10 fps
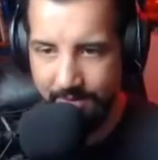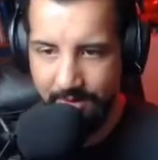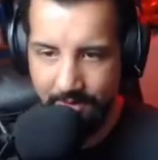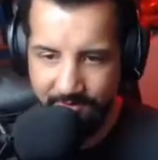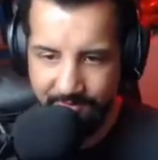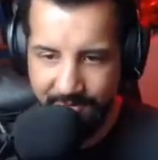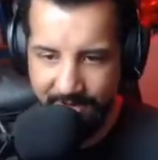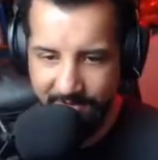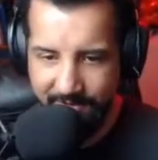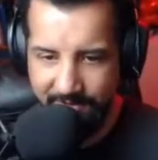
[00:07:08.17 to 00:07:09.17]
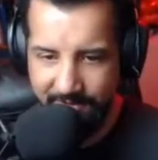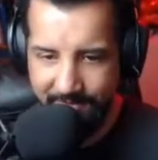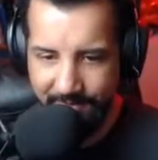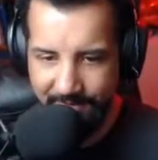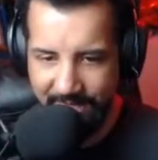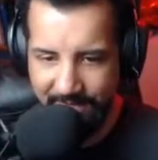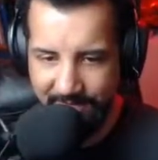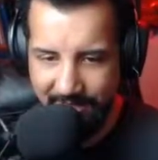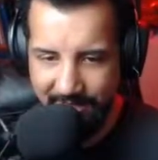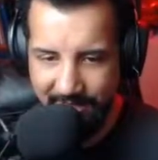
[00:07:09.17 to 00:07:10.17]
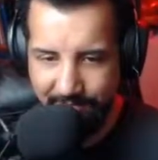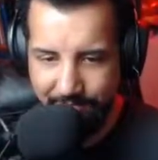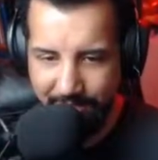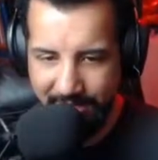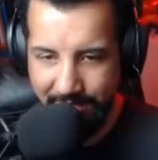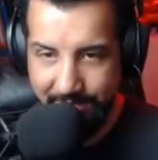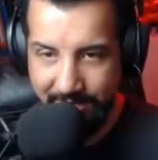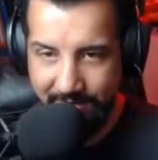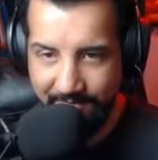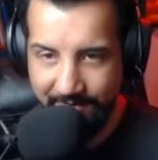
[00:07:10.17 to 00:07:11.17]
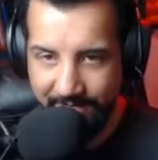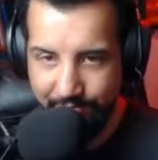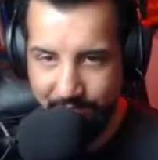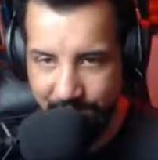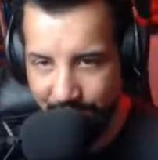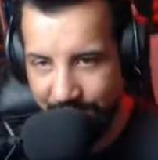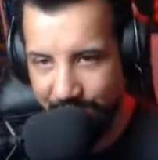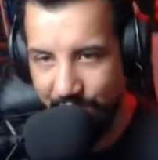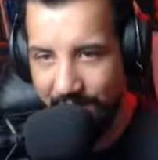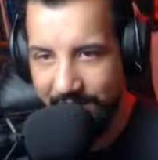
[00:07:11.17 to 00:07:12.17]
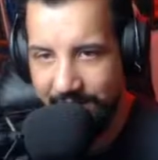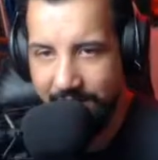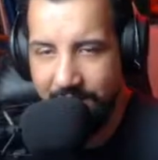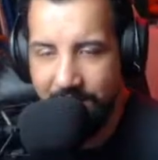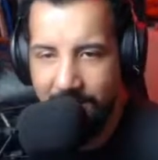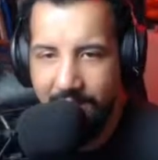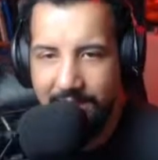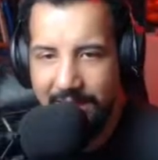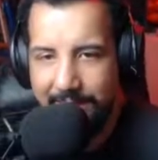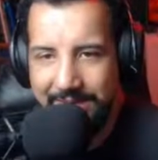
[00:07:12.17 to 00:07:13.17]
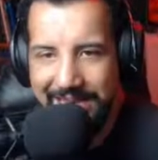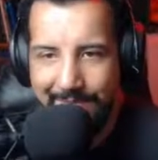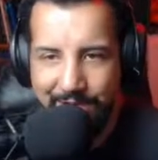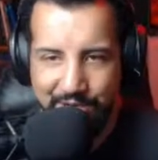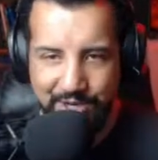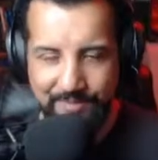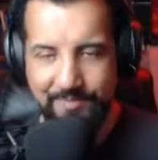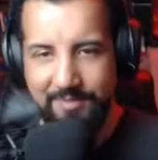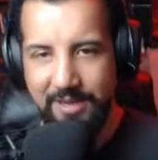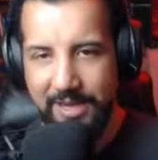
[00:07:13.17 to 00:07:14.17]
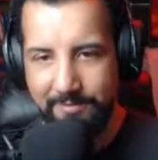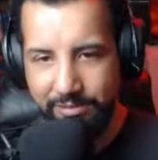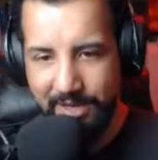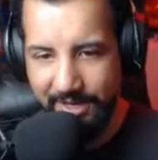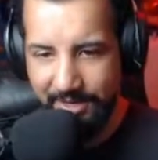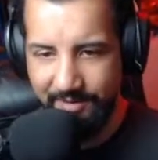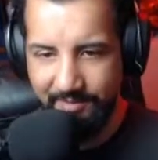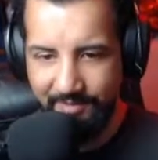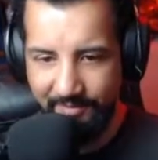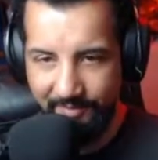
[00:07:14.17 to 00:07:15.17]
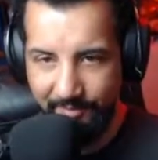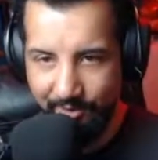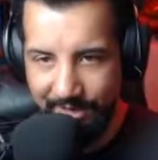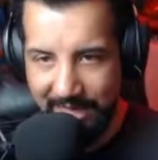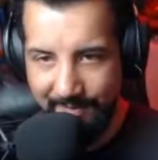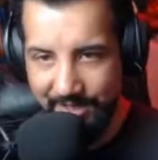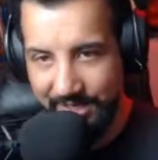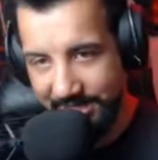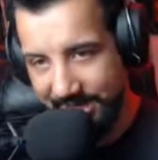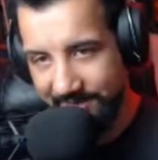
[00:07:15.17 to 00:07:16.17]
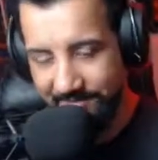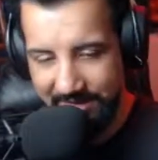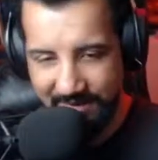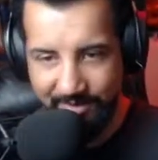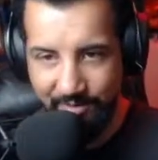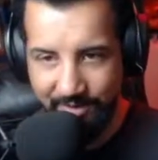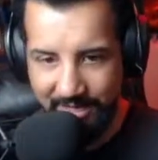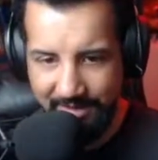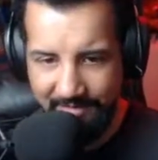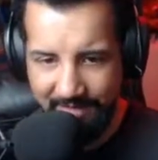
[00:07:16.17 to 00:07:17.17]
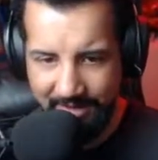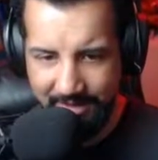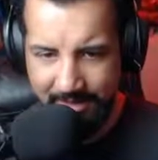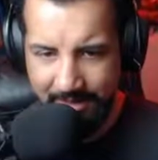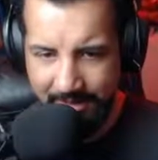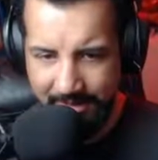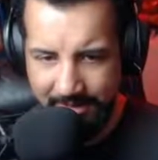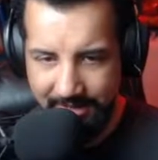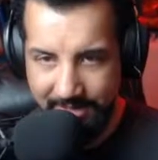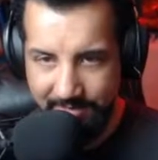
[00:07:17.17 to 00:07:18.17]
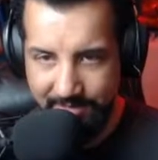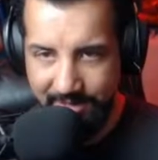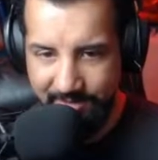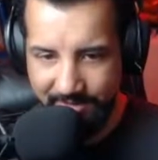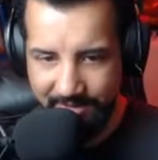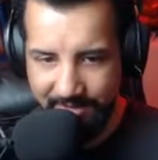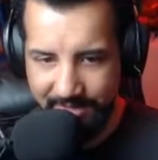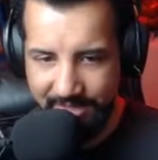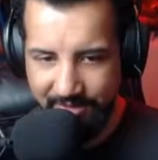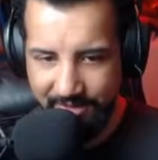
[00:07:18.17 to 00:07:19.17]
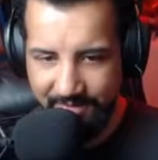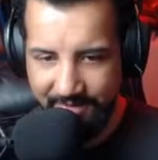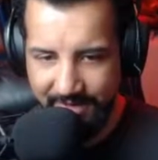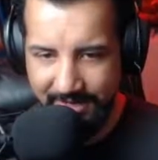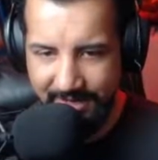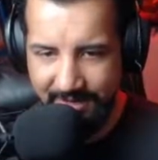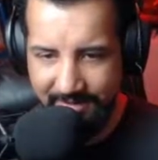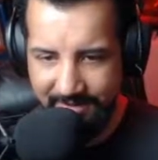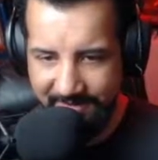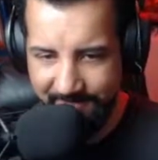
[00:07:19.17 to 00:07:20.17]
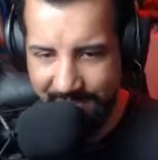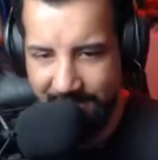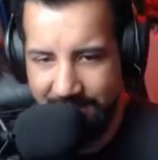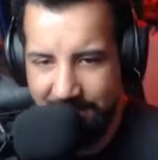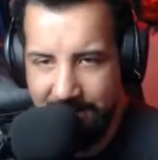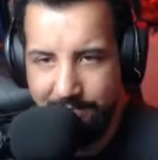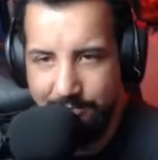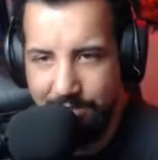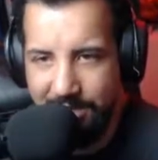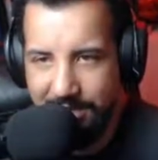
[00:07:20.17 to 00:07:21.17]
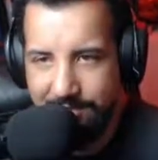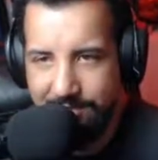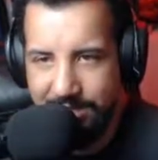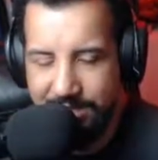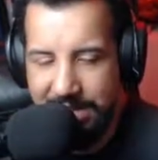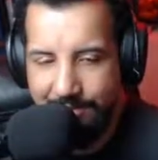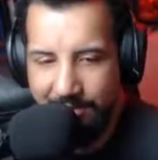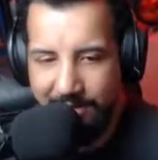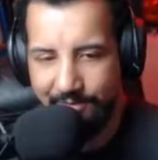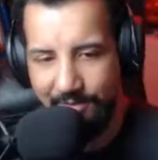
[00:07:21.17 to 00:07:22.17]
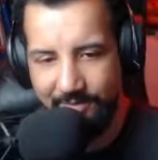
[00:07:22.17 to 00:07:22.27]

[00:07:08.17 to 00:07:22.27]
Repair my weapons. I have my Bloodied Power Fist, +1 strength, limb damage, and bloodied. More damage as I have lower life. And the meat hook, it's already fine. I have my Bloodied Sniper Rifle.